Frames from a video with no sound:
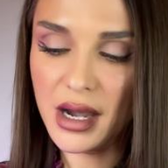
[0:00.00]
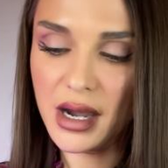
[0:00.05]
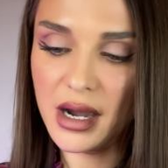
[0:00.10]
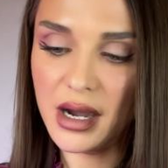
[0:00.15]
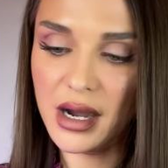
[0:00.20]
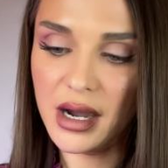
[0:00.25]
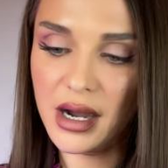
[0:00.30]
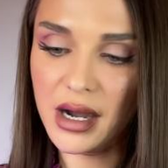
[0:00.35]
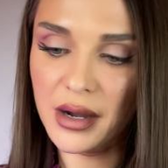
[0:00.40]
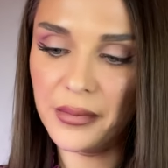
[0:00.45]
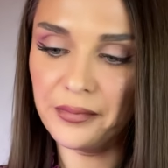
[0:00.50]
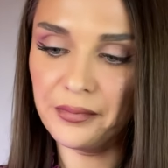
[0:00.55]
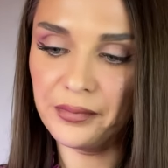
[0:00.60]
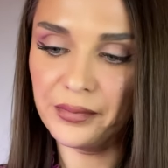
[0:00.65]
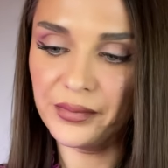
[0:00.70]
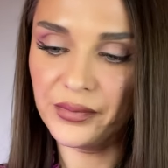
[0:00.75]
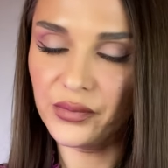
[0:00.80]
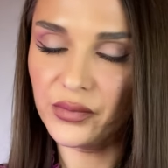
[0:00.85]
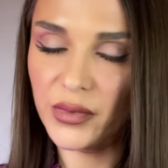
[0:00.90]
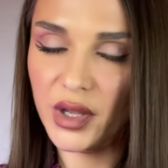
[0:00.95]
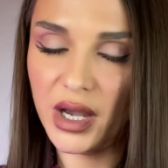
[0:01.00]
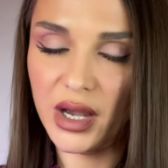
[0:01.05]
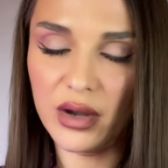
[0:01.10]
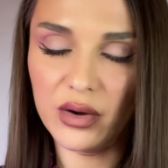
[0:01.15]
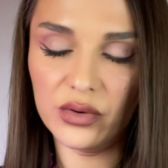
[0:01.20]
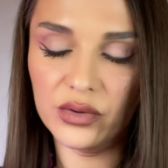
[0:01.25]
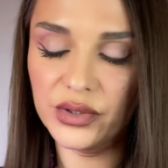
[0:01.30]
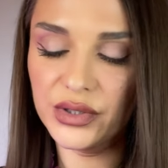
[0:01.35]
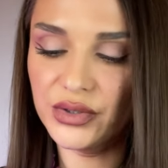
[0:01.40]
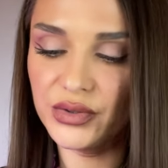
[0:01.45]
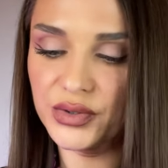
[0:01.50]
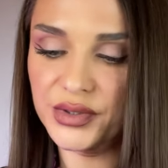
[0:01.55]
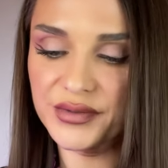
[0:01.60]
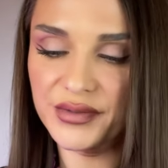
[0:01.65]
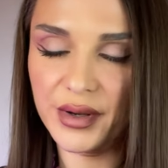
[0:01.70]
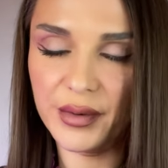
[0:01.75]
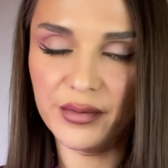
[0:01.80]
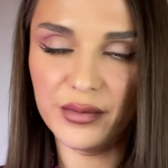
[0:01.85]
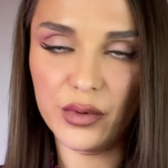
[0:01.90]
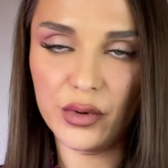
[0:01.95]
I only use
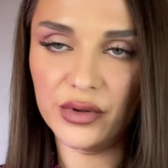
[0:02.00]
them